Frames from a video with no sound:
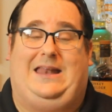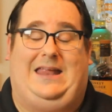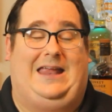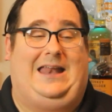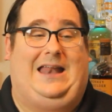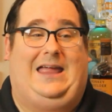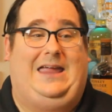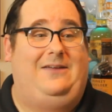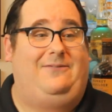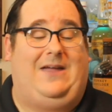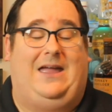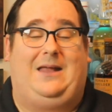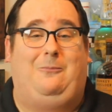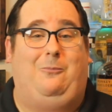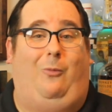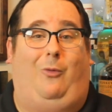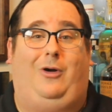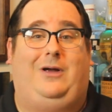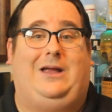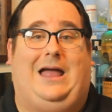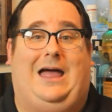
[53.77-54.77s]
and I have had
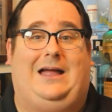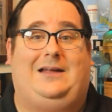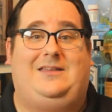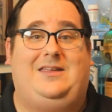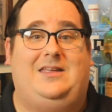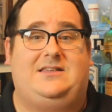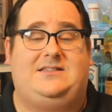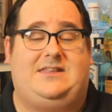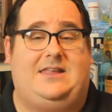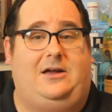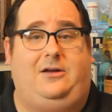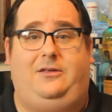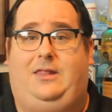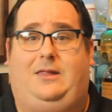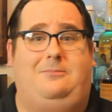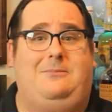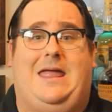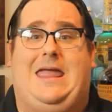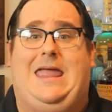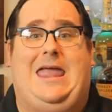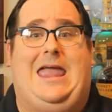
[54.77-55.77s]
more cocktails there than
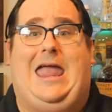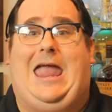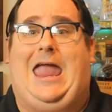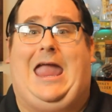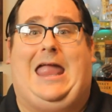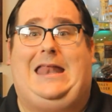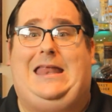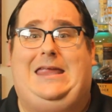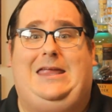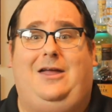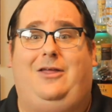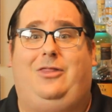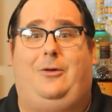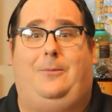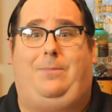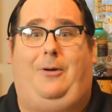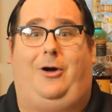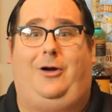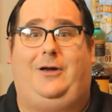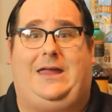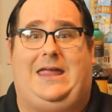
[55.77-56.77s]
any other
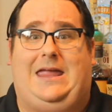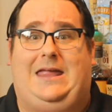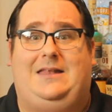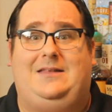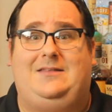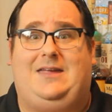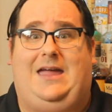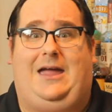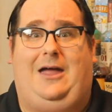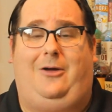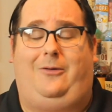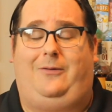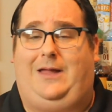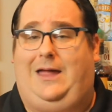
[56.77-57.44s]
park in town.